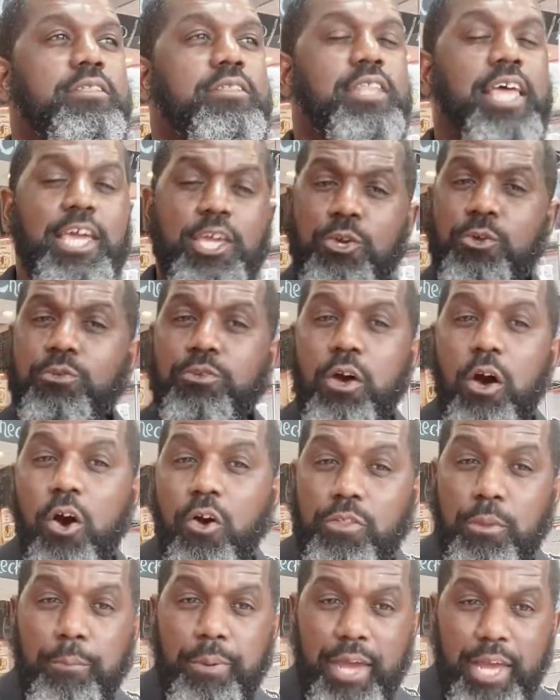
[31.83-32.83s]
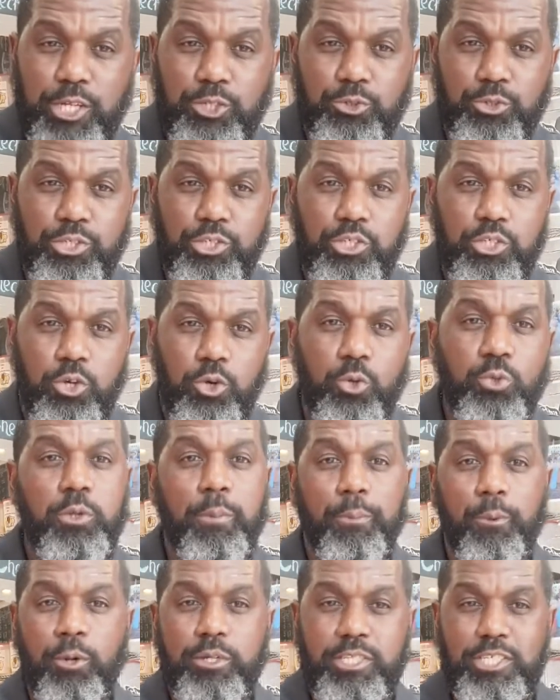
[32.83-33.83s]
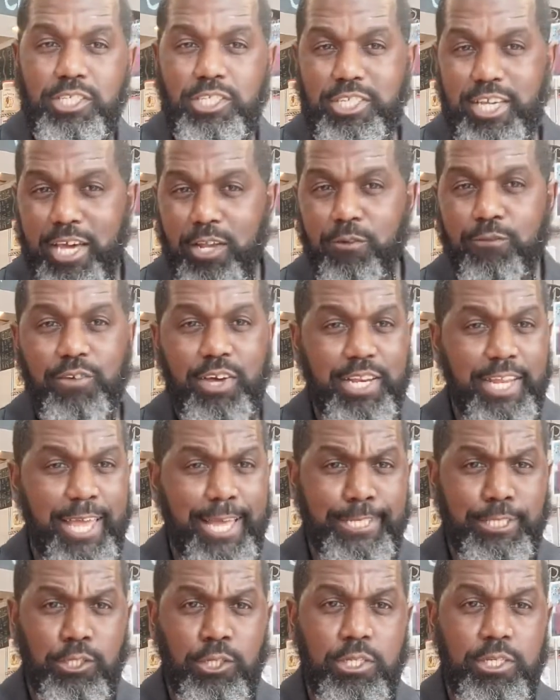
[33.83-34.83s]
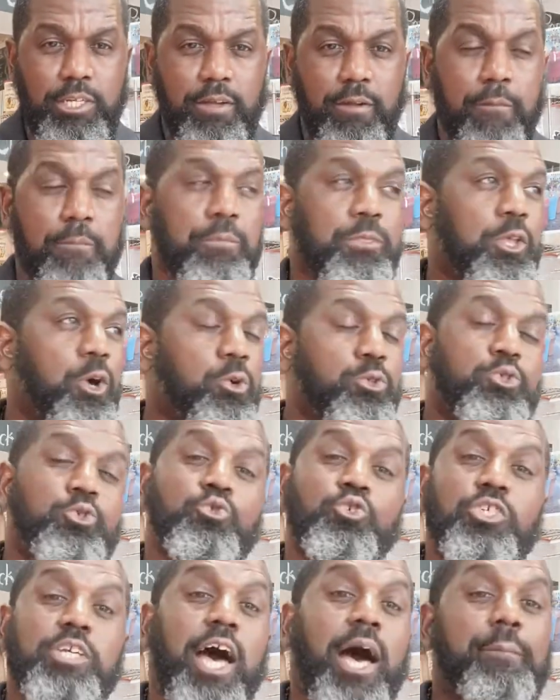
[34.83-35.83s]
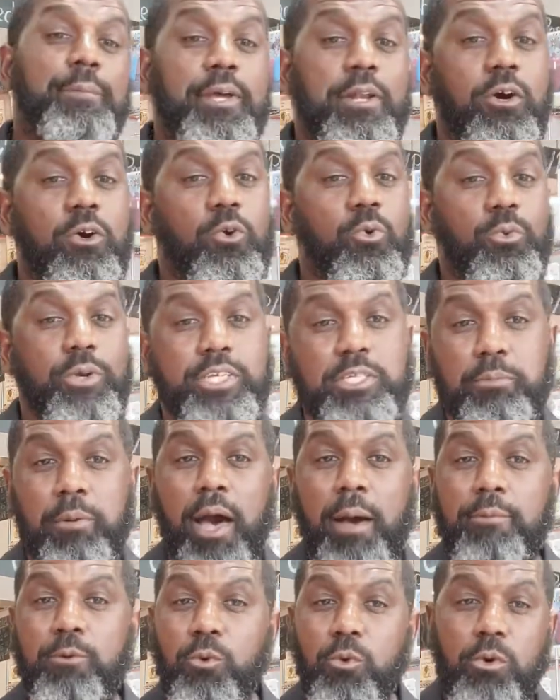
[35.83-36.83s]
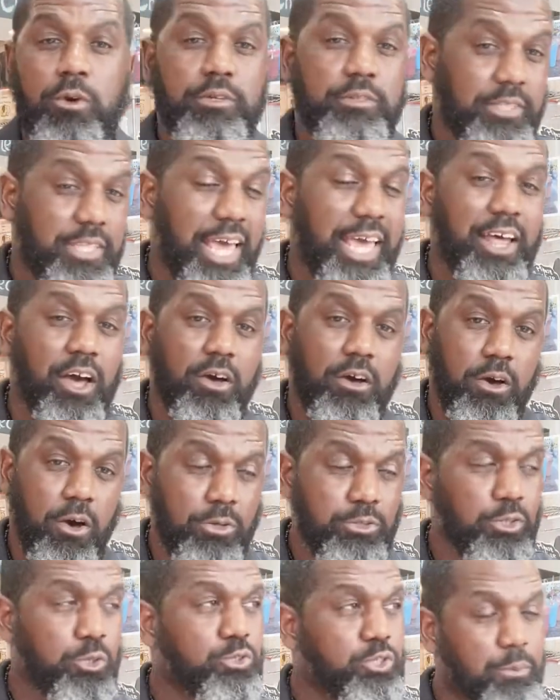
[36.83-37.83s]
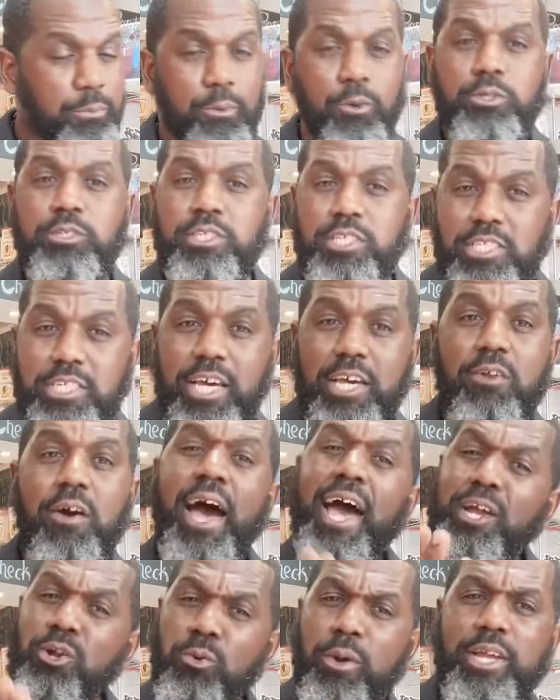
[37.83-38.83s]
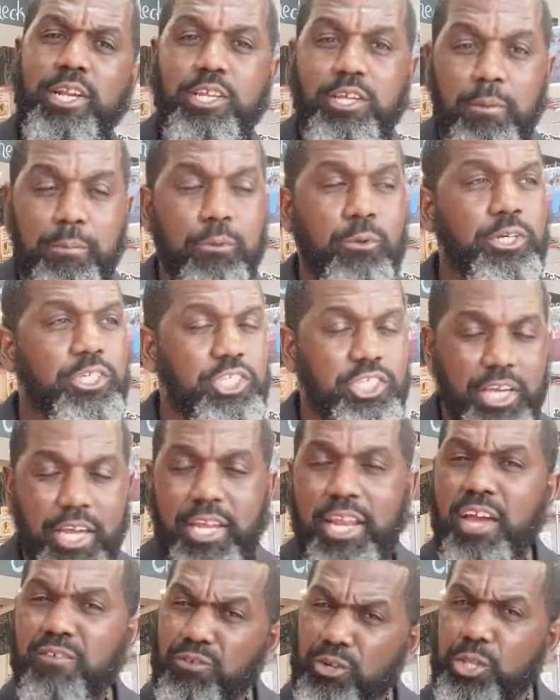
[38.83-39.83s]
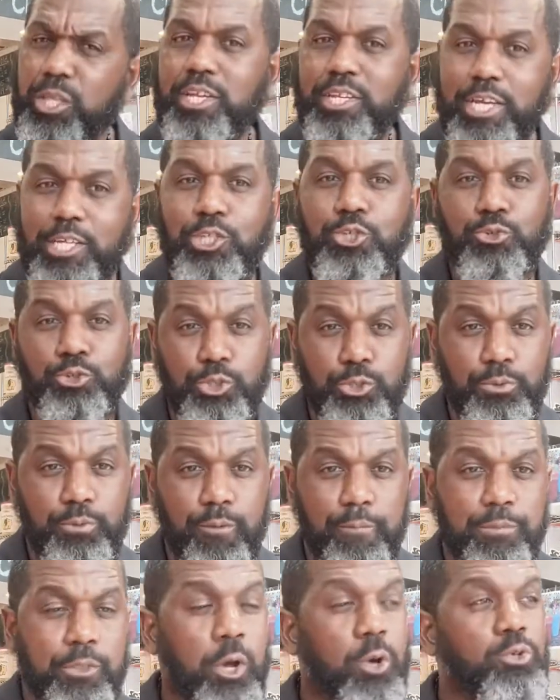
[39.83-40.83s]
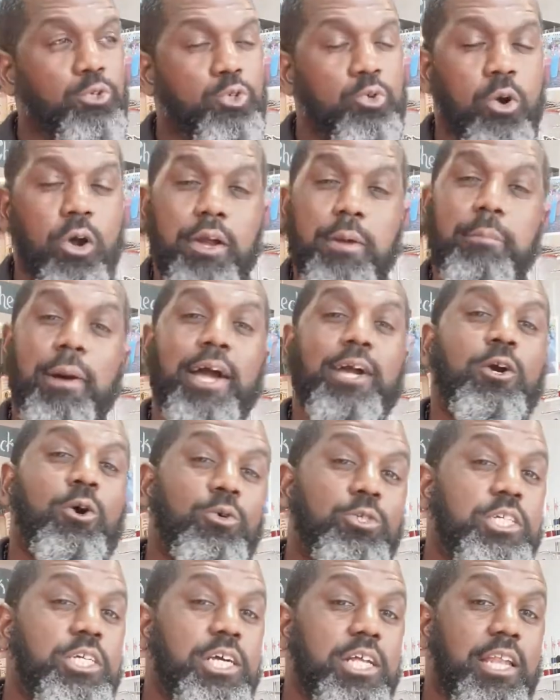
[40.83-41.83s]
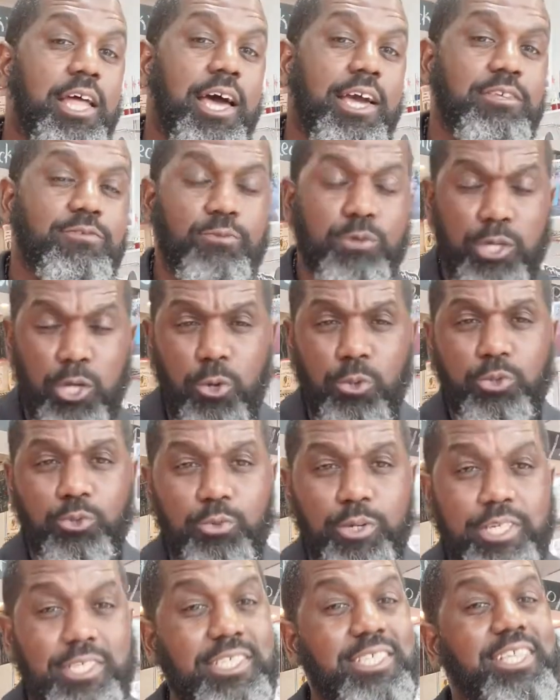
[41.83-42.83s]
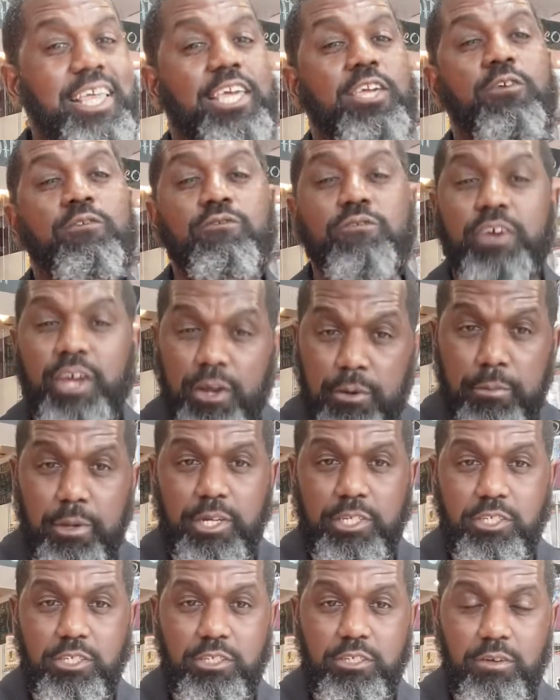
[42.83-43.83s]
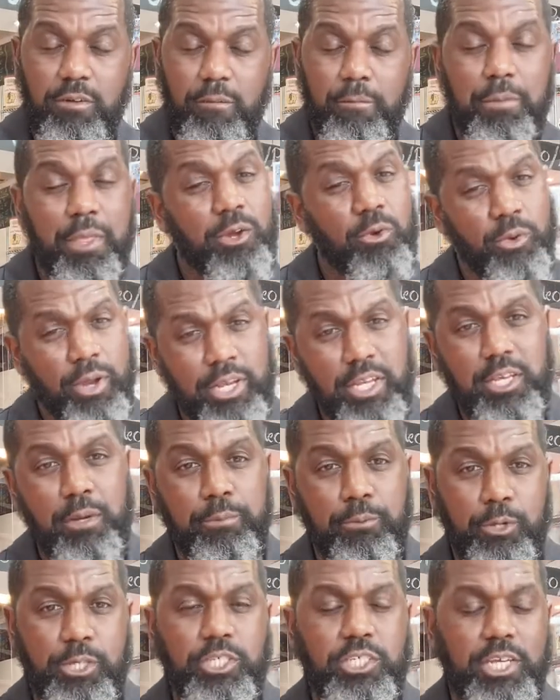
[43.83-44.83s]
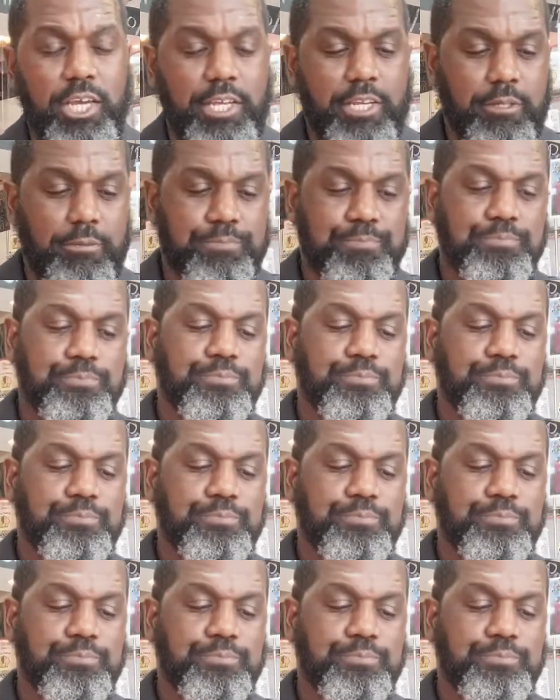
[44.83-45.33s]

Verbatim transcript: Thank you to all the patrons who support this channel financially, those who shop at Uncle Renz's Popcorn, that also supports the channel. I greatly appreciate everything that you do. Those who are in my coaching clients with Coach Renz, thank you very much. I greatly appreciate it.